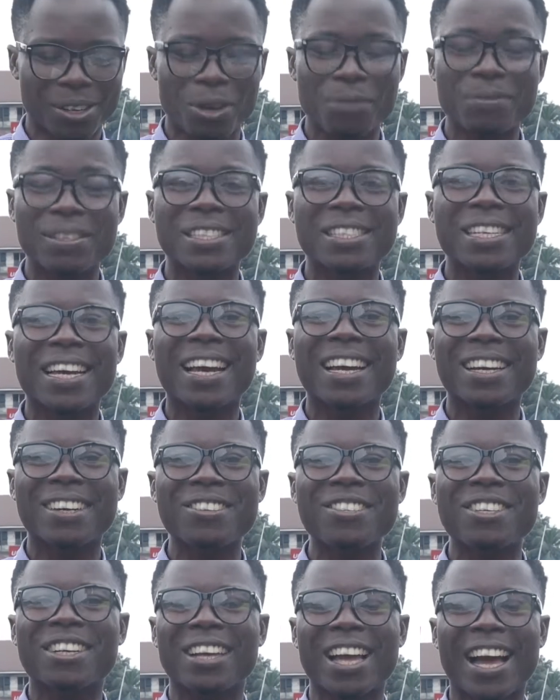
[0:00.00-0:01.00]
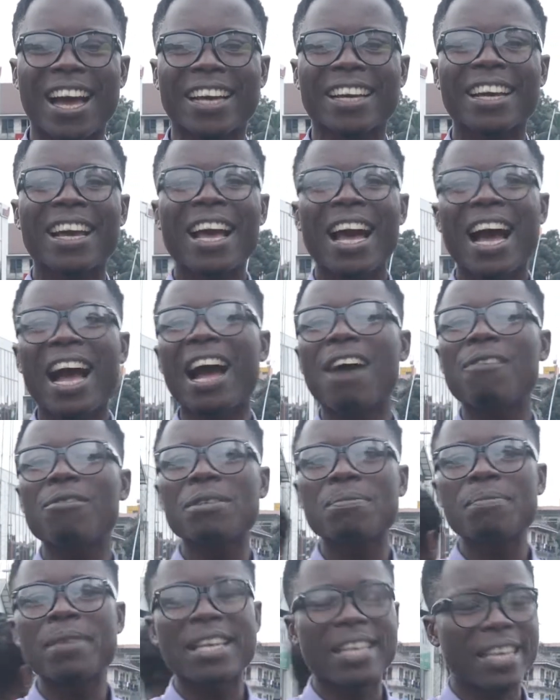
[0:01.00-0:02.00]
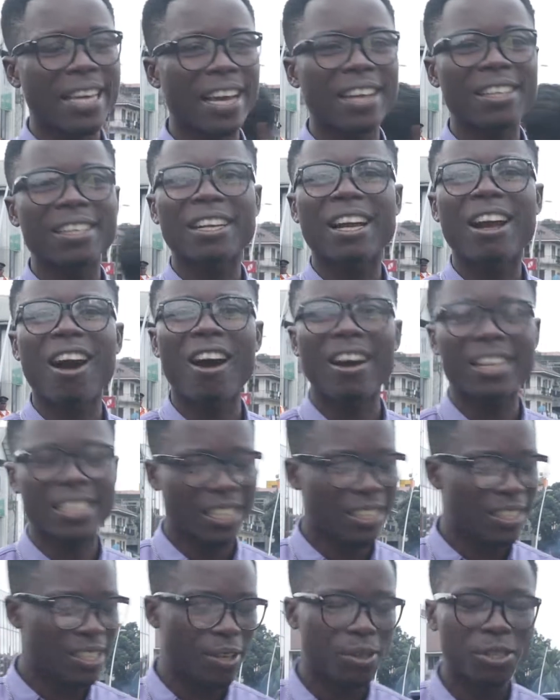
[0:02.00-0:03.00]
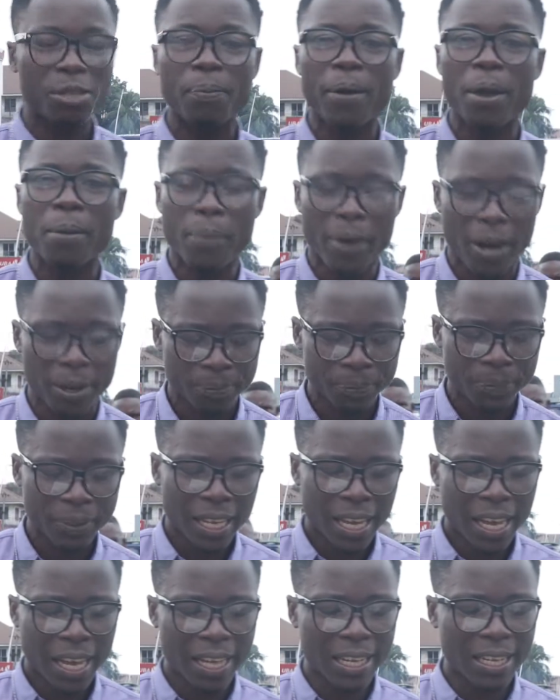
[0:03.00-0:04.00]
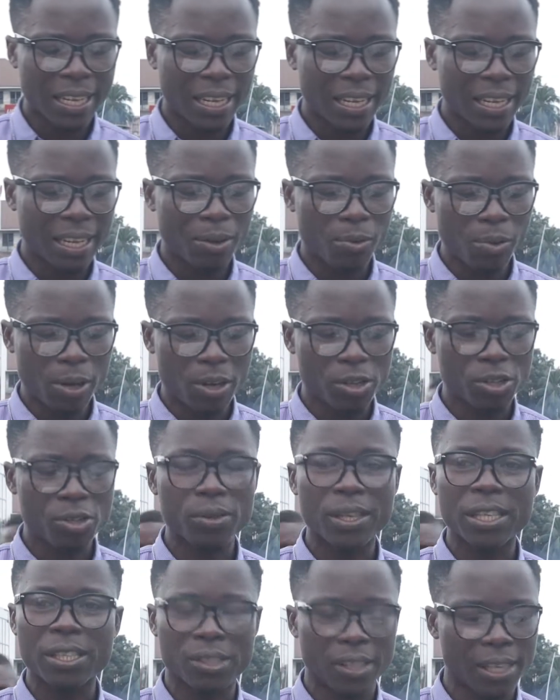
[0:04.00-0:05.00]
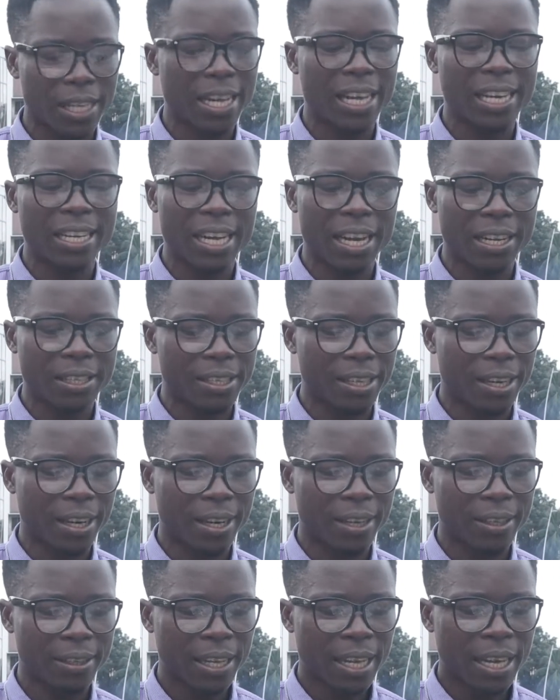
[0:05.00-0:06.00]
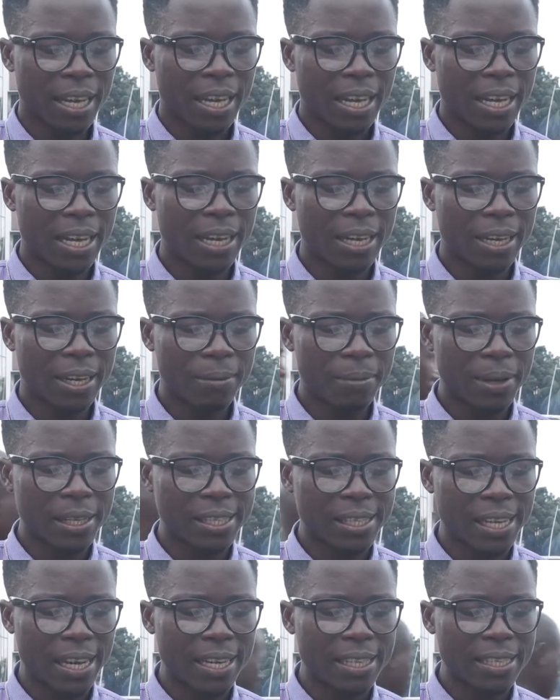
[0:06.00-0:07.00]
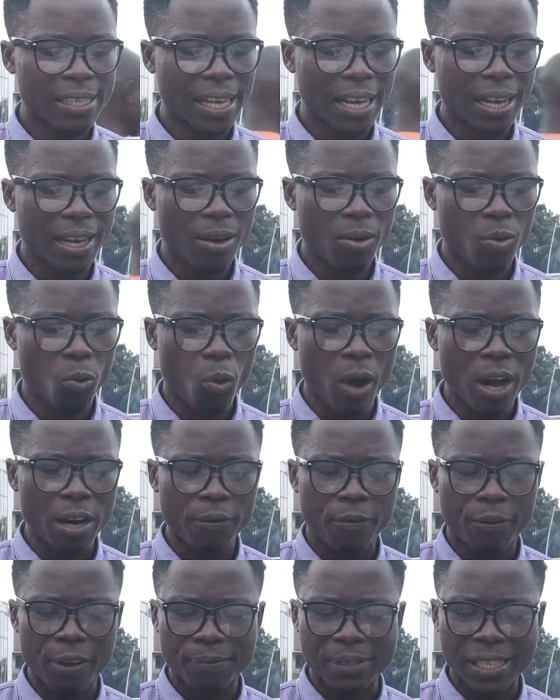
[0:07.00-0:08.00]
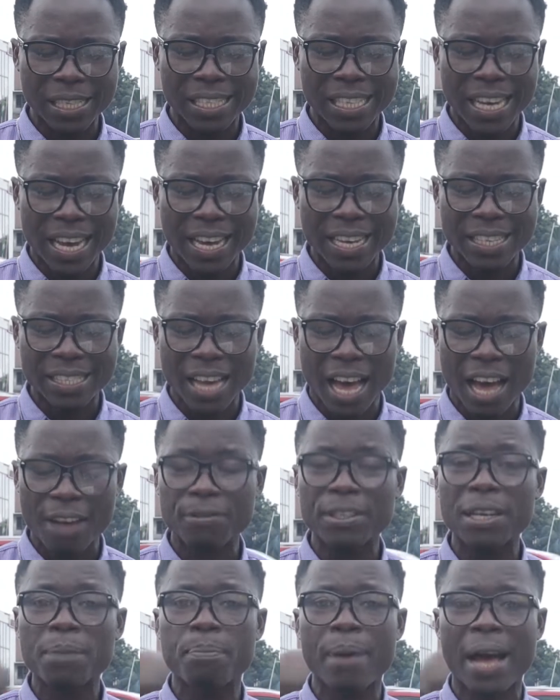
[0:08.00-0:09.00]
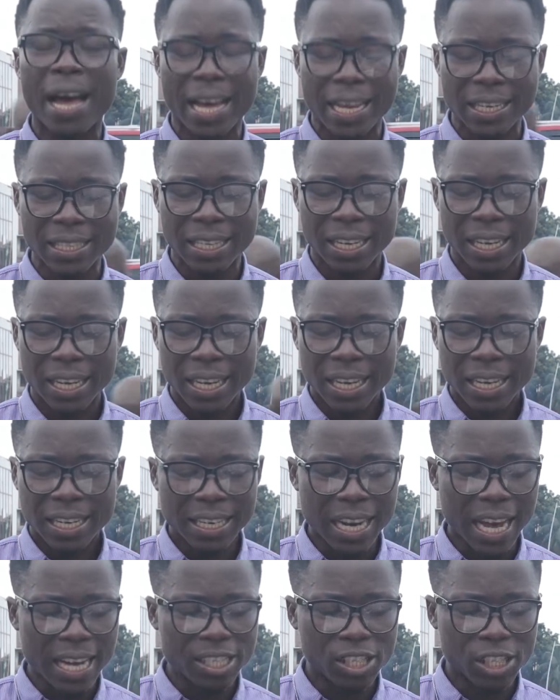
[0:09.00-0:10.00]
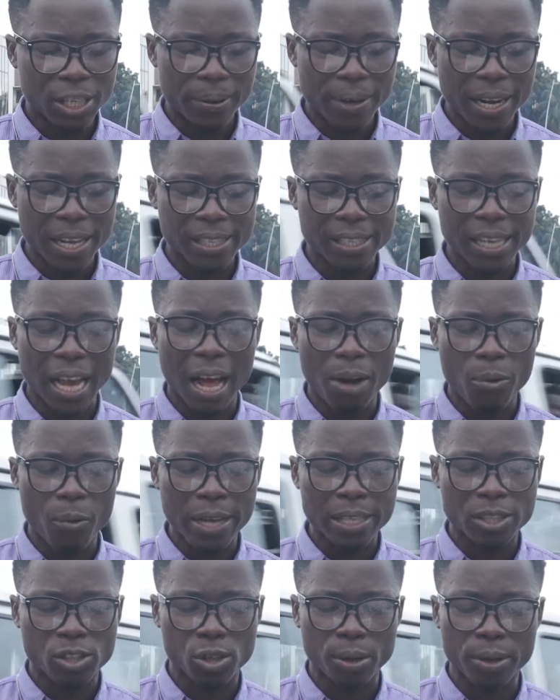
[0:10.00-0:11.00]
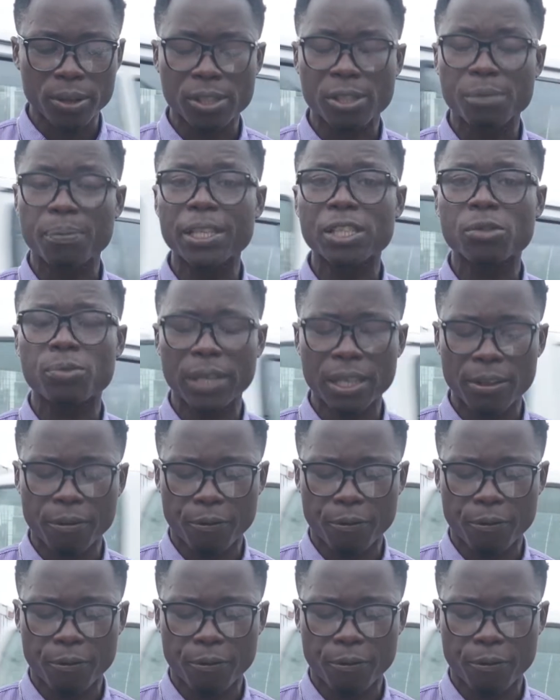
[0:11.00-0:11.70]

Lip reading: of the day look like. I have with me here the Guardian newspaper, and we'll go straight to the headlines here. It says, 150 days after ban, Nigerians await truce between